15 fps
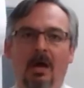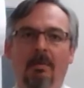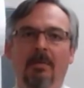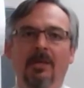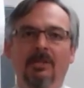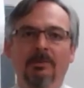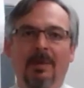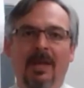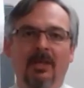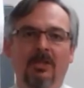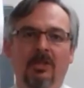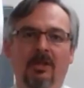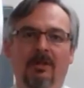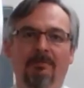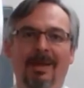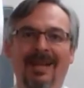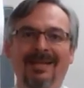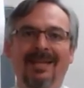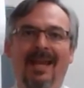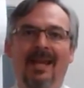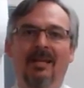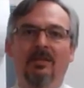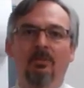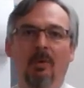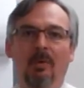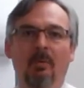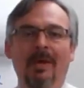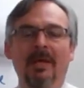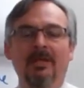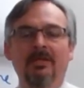Expansion of Medicaid is
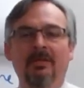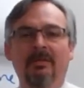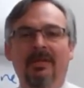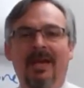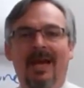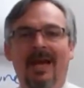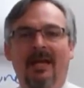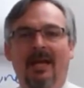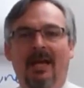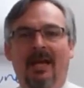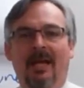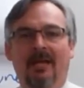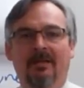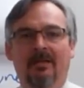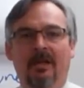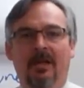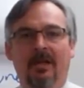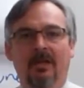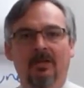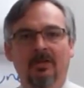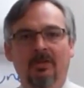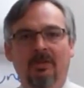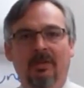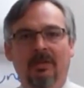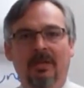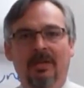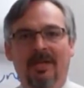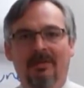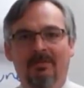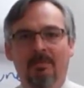one way to do that, and ensuring
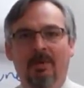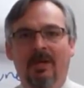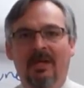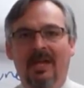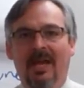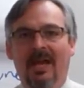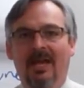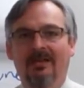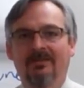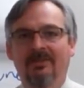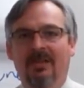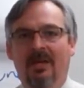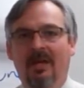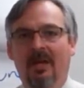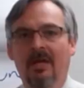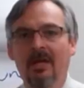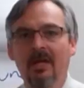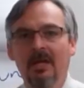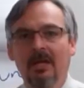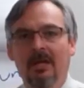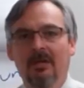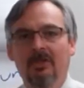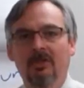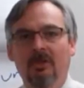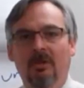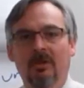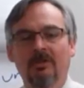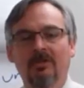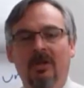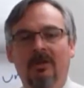that everybody has
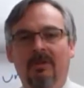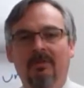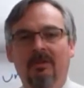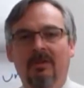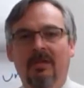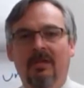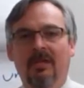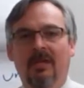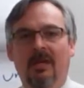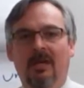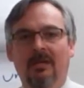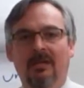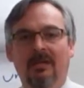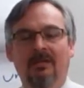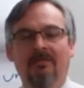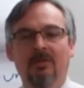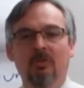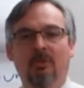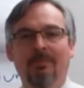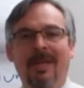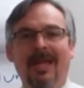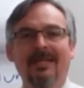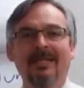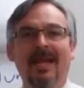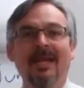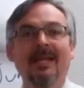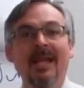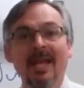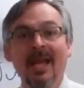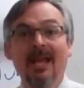insurance over the individual
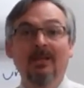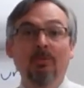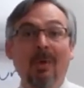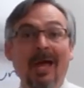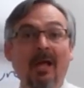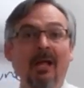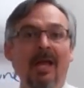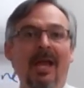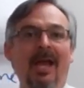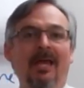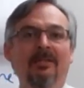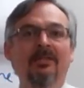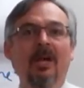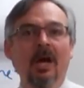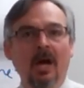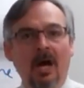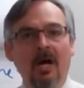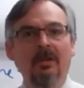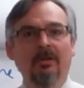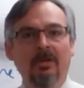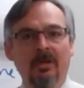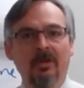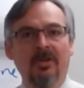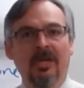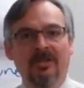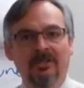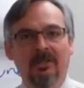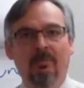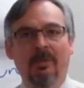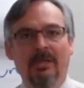mandate, as well as other good
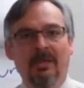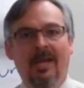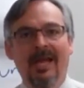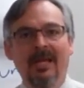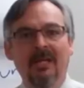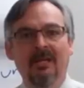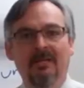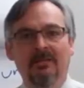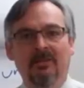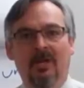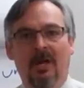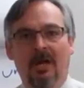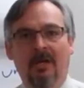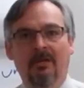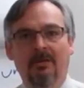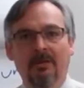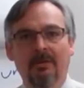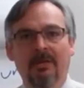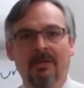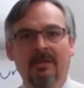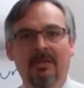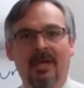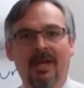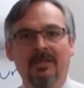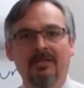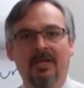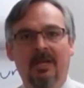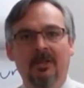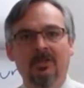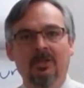things that we like in this law, including
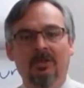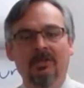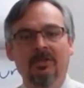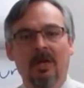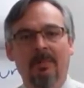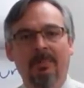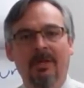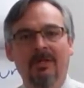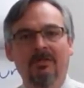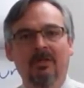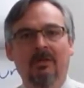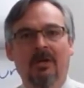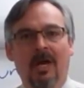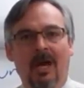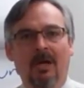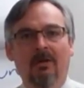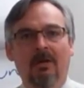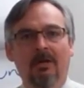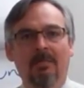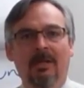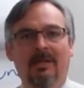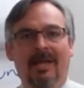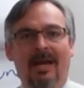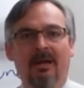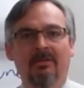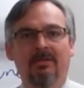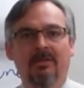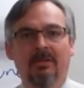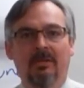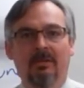that insurance companies are not going to be
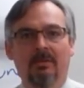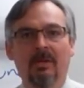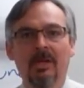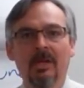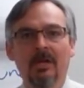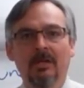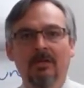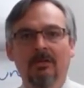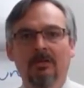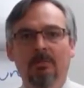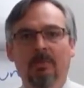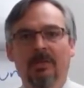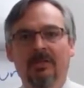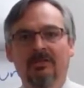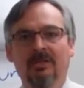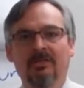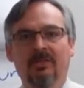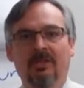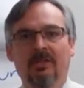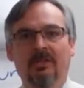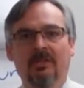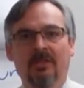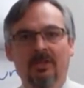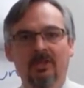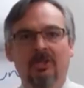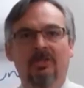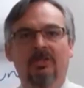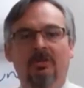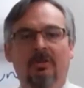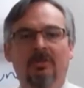allowed to use pre-existing
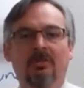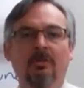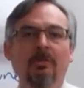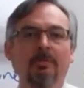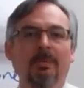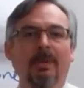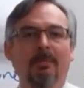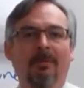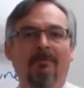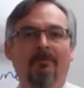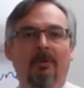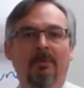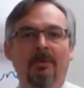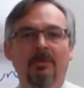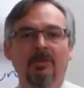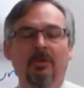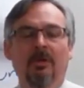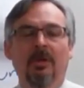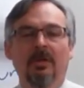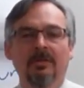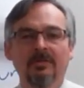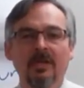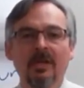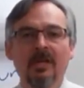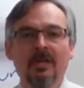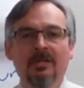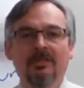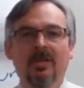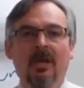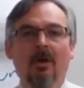conditions to exclude people from insurance.
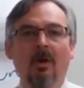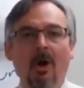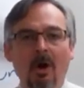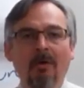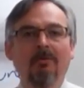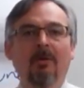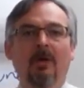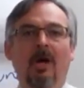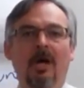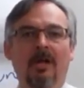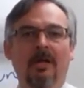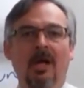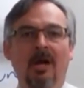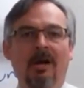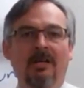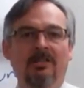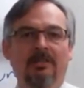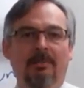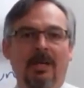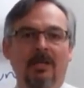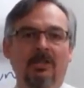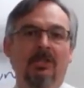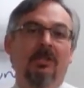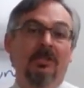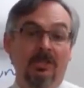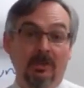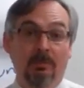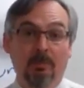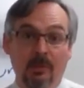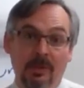So overall, in our estimation, this
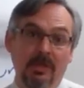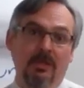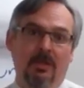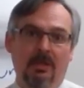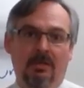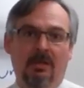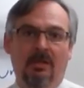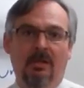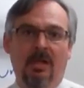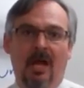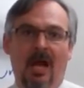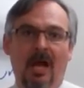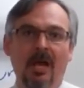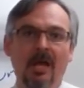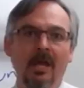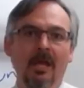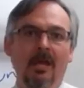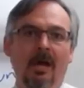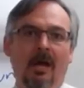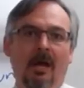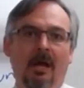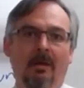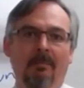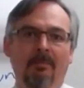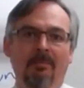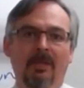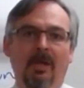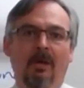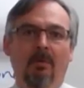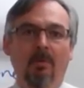is a pretty darn good law.
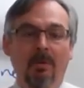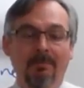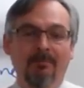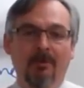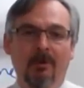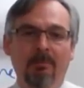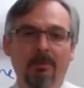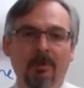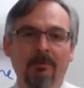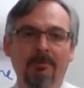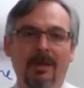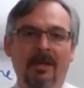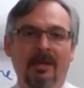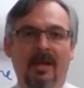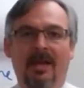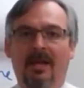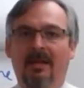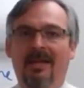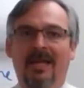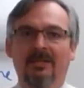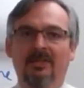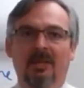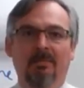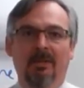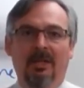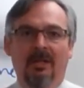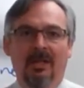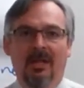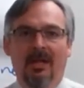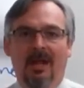There are room for improvement, and that's
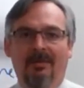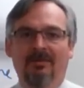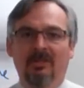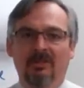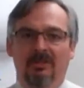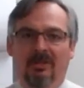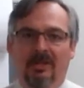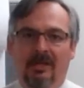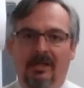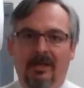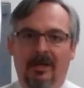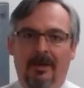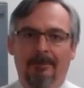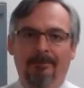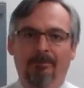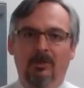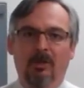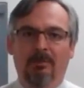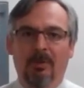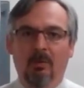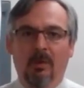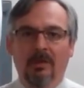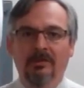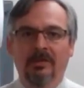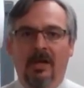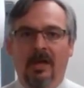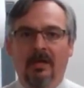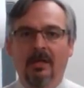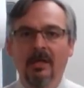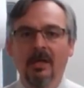something that obviously could be worked
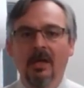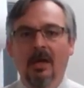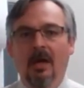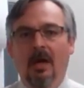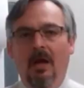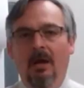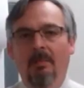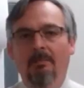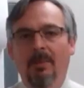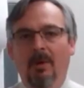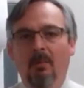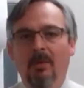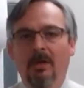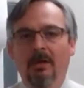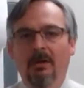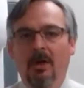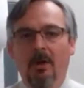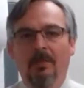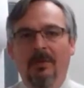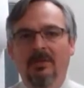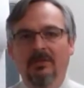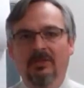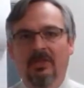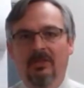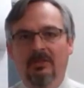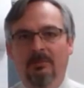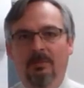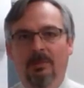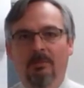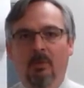on, but we are hoping to see the
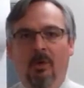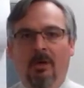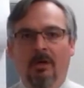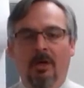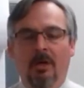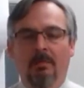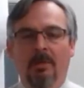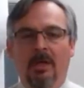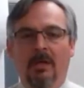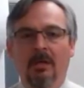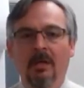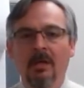Supreme Court come in.